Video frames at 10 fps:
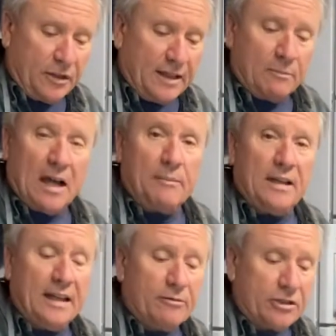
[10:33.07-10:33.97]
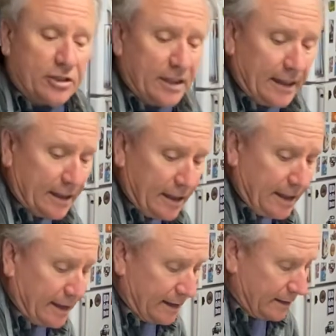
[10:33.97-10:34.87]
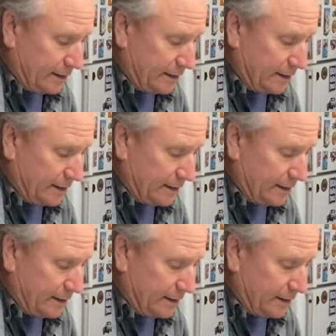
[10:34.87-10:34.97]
think might be interested in, in it.